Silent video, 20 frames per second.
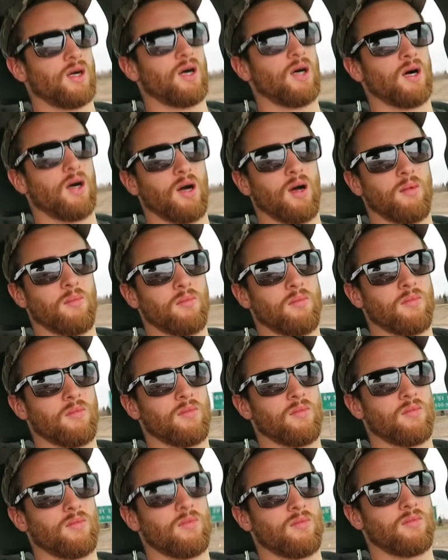
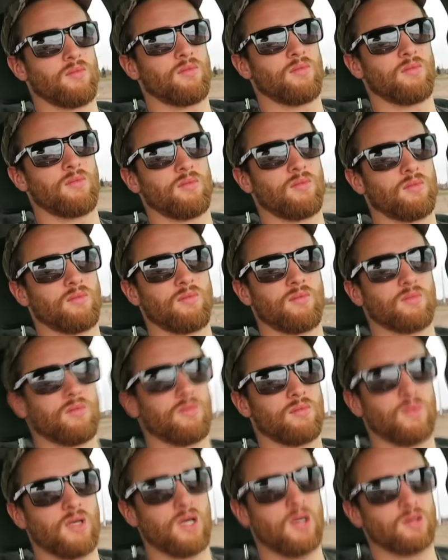
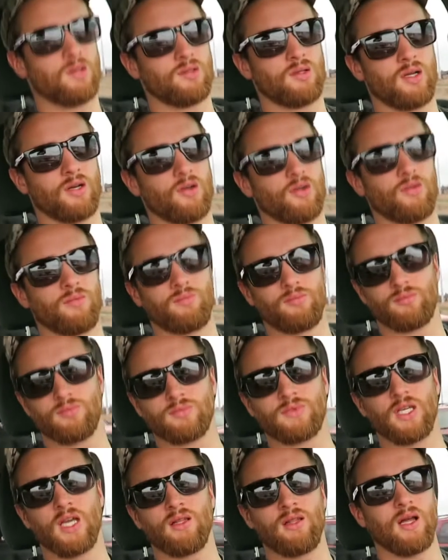Um, yeah, I don't
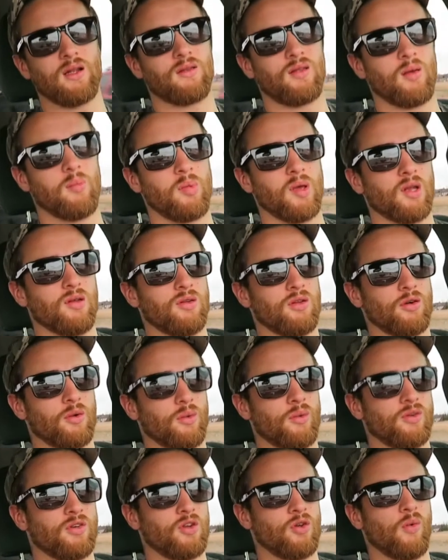know. Take that tidbit.
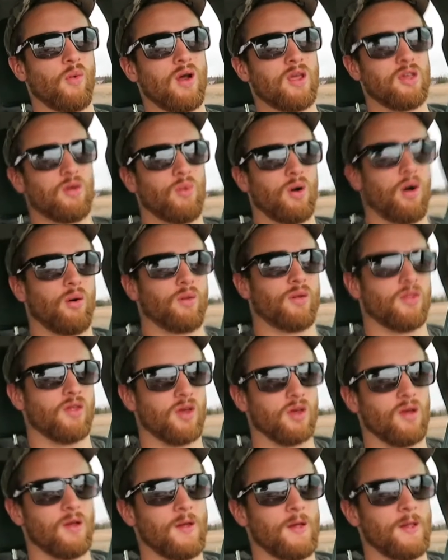Do do what you will with
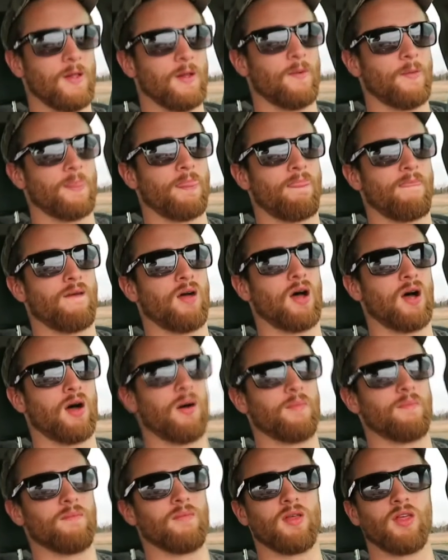it.
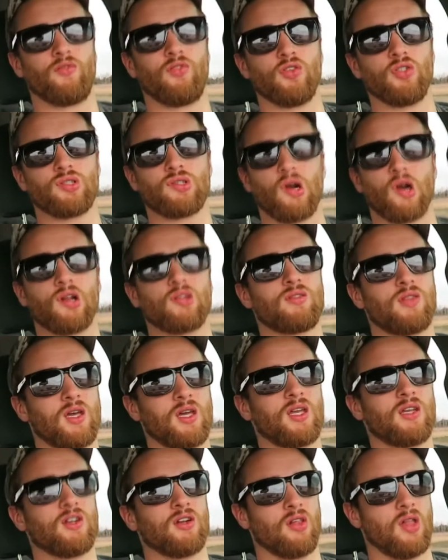Um, if you start
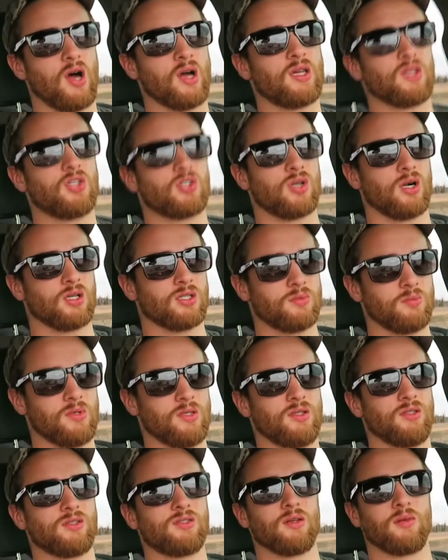thinking you're lucky, trust
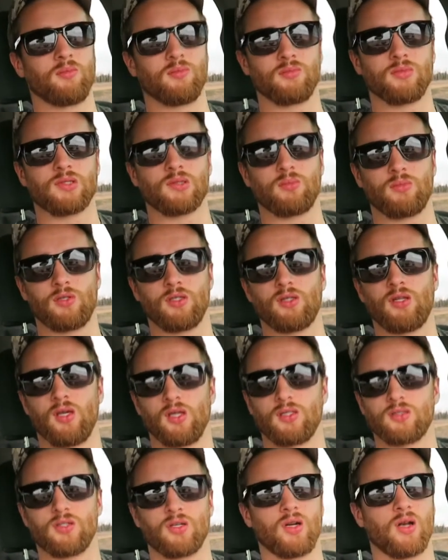me, some some good
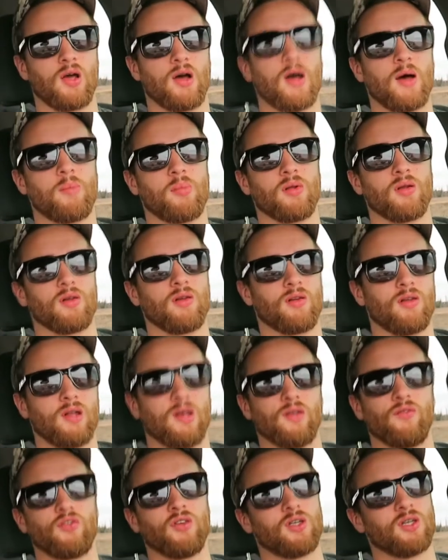things are gonna happen.
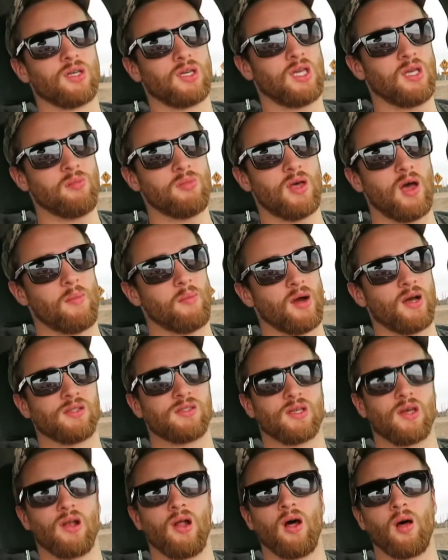And if you can keep that
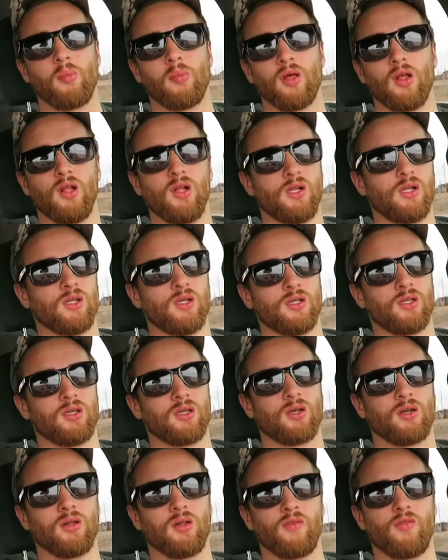mindset up,
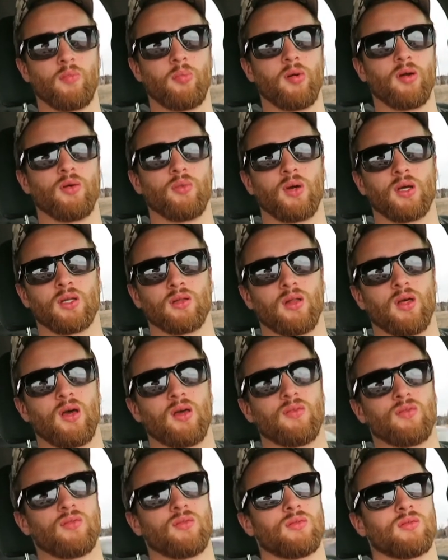you're gonna live a pretty wicked
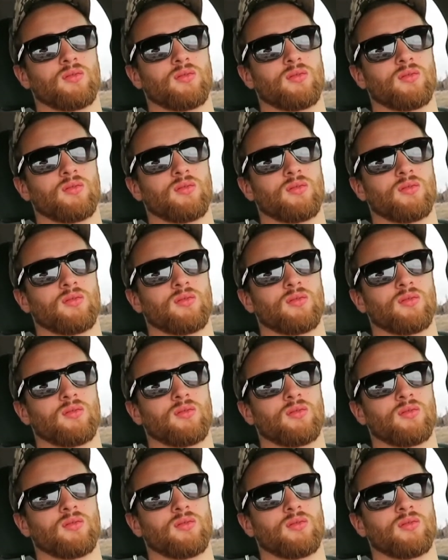life.